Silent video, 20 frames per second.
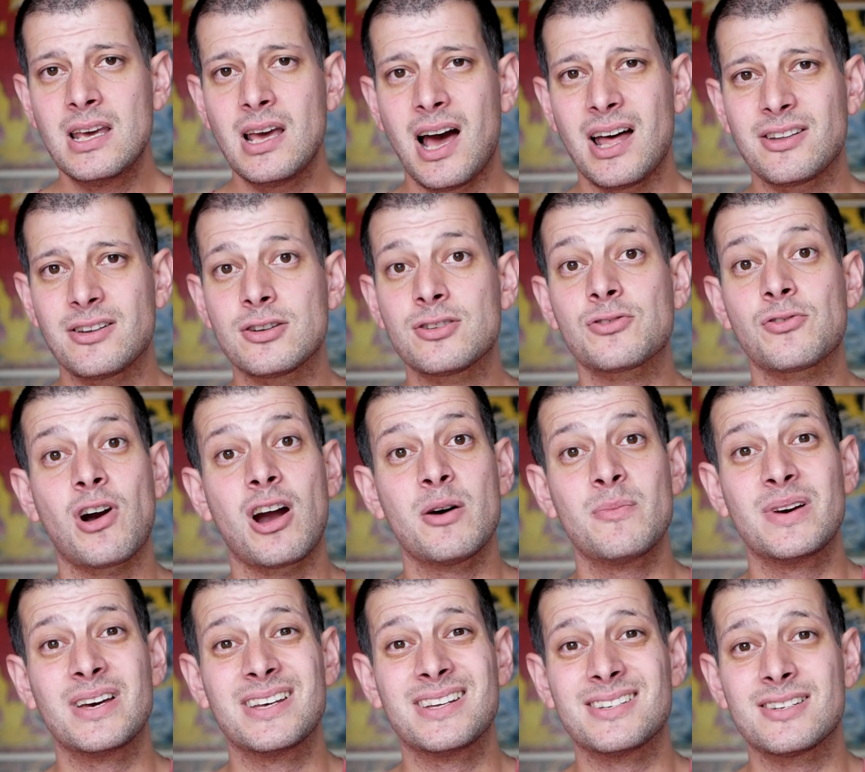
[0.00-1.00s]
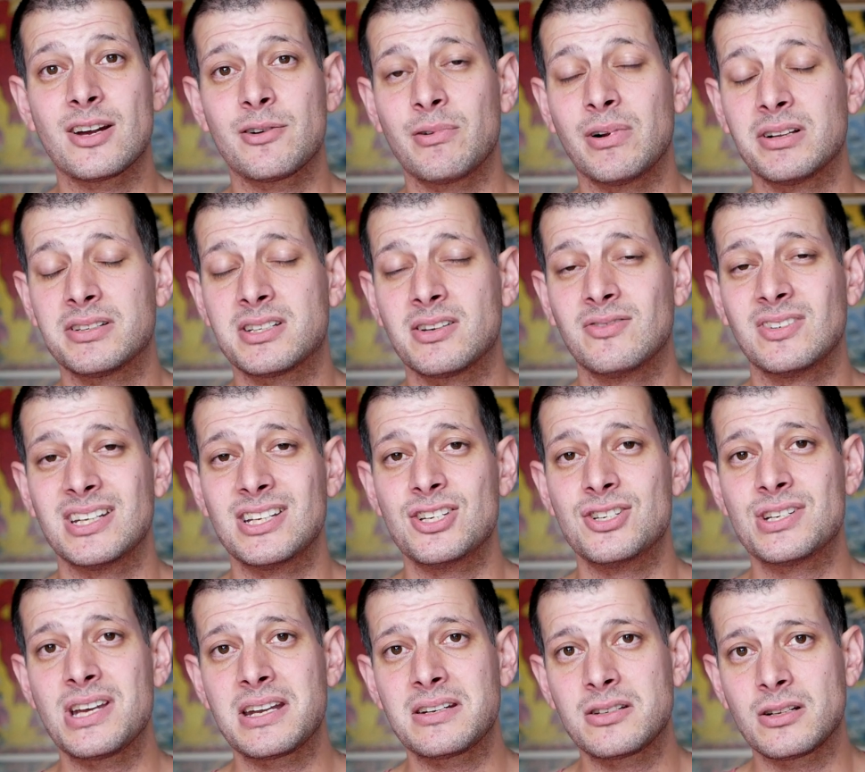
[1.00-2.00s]
I'd describe it as a relatively
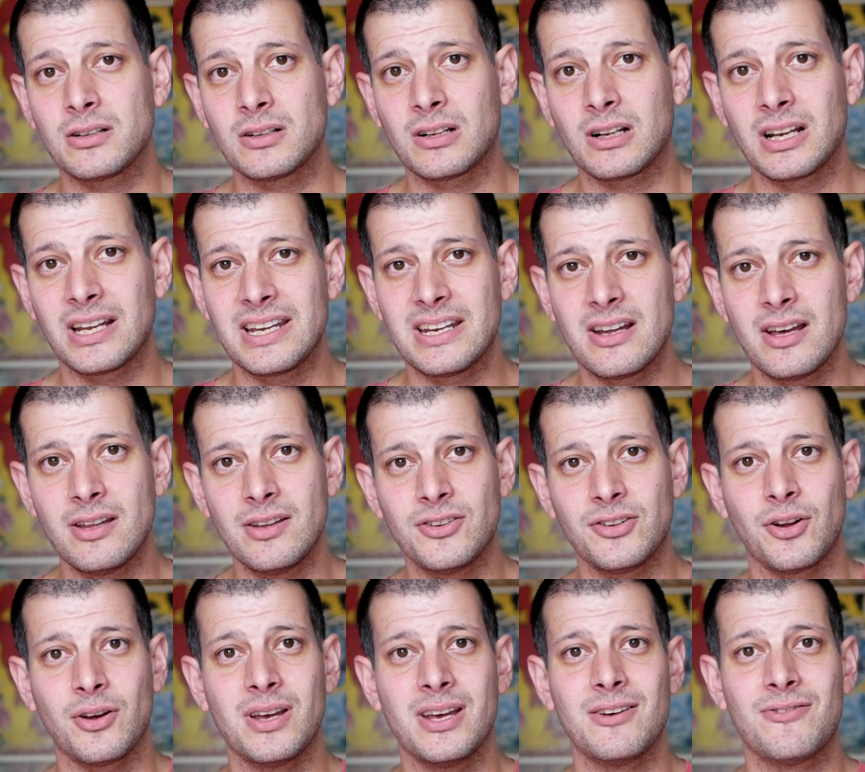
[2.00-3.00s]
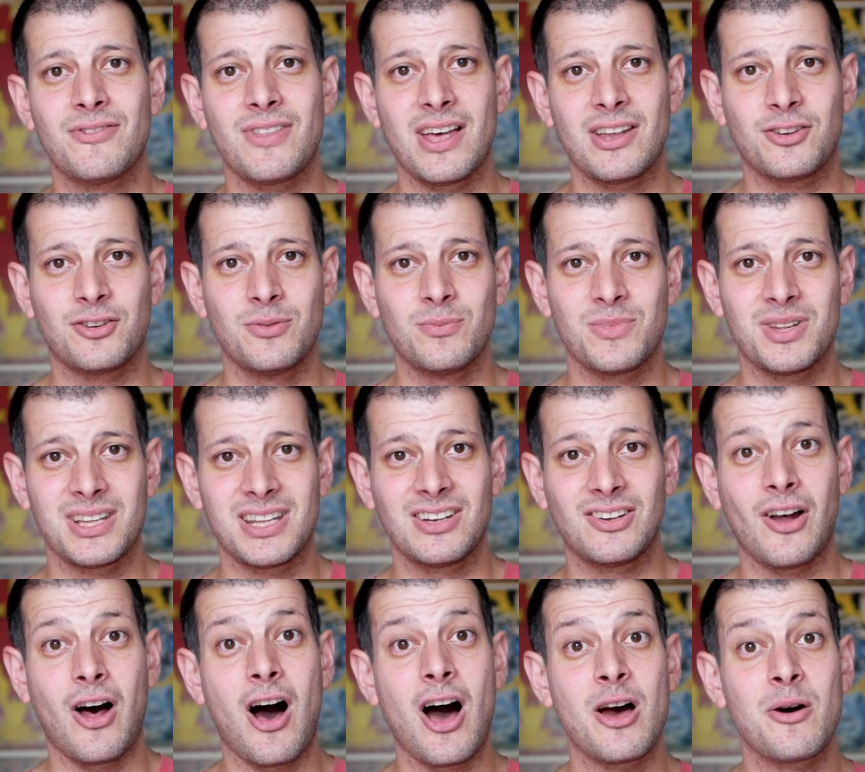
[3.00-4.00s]
gentle cleaner. So if that's something that's
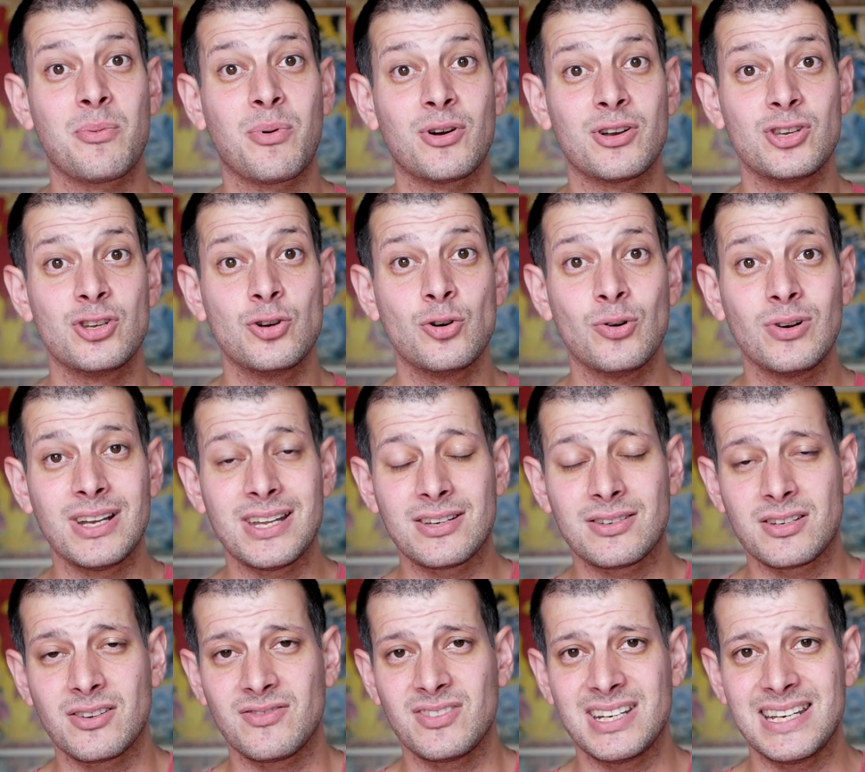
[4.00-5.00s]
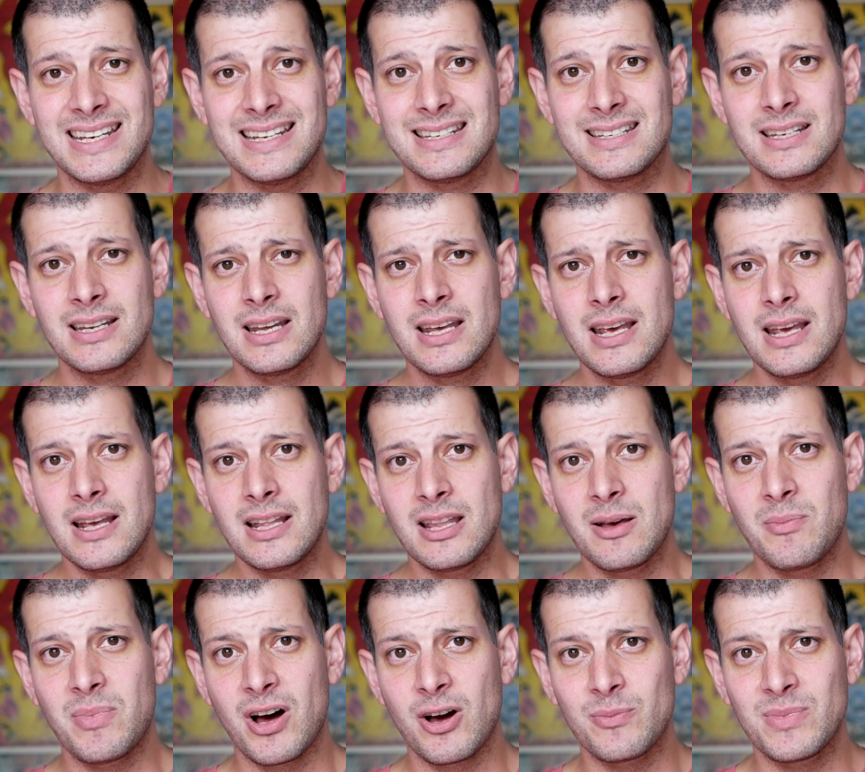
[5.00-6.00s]
high up on your list of needs,
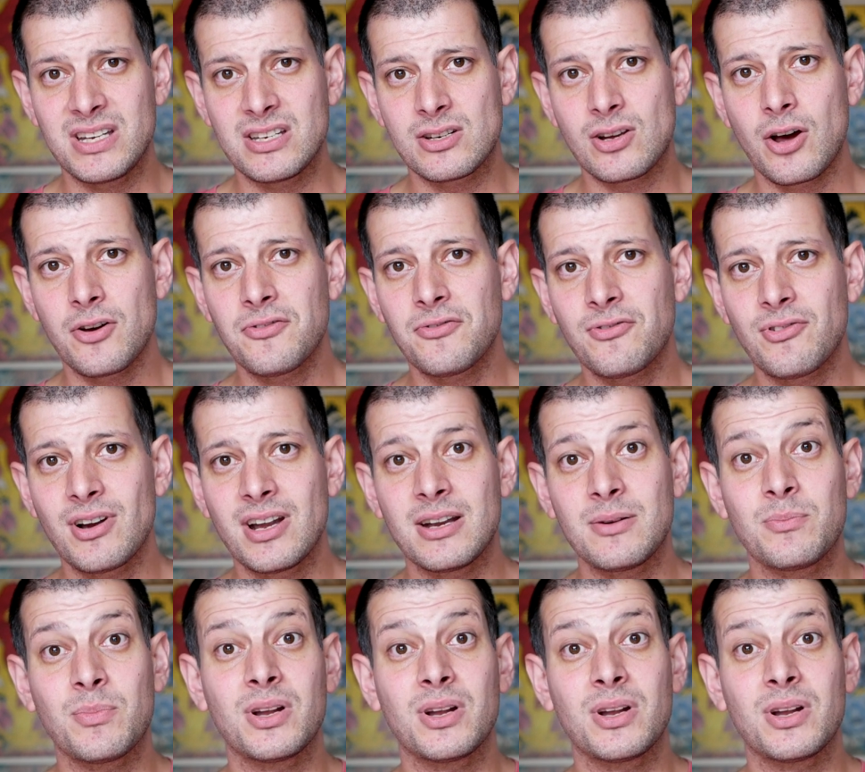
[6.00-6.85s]
then by all means go for it.